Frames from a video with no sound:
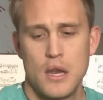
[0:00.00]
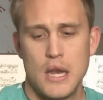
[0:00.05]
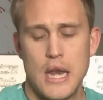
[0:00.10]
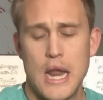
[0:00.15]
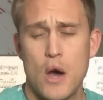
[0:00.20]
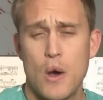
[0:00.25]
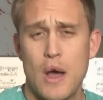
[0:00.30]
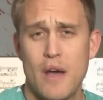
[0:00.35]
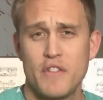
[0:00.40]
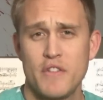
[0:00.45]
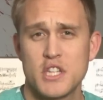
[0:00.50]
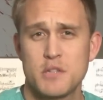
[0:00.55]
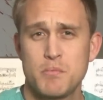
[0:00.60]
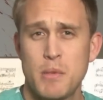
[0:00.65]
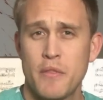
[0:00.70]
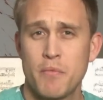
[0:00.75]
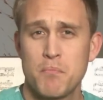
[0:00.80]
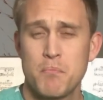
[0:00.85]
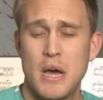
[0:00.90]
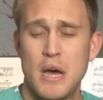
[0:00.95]
Now, having
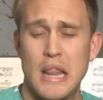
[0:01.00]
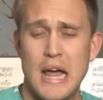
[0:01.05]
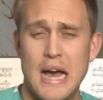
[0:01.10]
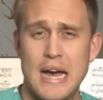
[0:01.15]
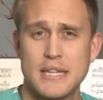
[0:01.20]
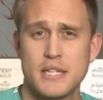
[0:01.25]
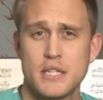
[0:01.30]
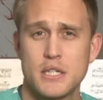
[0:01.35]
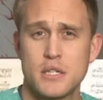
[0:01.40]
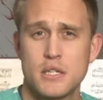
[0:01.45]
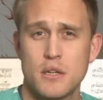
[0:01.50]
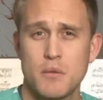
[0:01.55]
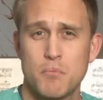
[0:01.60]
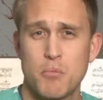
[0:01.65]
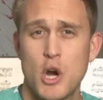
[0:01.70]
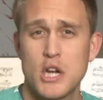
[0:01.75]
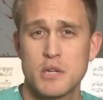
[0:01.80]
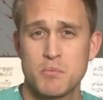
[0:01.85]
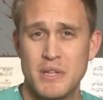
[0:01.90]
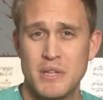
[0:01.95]
spent my last
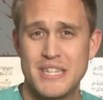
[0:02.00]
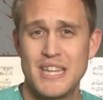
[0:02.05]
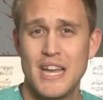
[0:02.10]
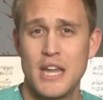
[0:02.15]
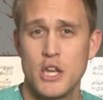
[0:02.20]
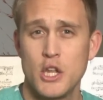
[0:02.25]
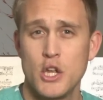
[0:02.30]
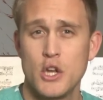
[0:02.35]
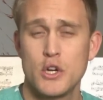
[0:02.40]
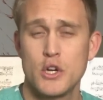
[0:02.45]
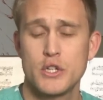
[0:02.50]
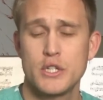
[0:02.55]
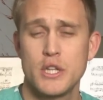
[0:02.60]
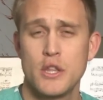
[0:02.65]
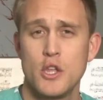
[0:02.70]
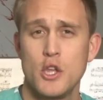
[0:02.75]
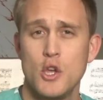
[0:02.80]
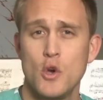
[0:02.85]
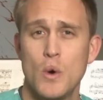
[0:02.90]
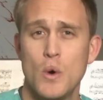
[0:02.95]
approximately 10 years
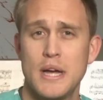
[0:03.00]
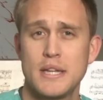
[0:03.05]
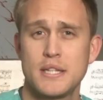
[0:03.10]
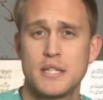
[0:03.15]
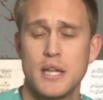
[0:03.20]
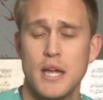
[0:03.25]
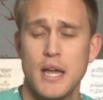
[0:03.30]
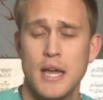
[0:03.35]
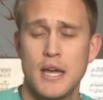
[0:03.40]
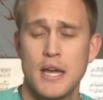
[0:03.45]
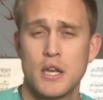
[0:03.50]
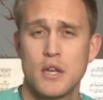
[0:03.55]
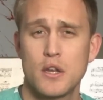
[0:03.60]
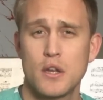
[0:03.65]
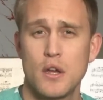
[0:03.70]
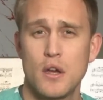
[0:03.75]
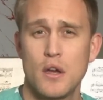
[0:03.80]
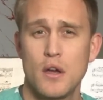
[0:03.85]
in the U.S. and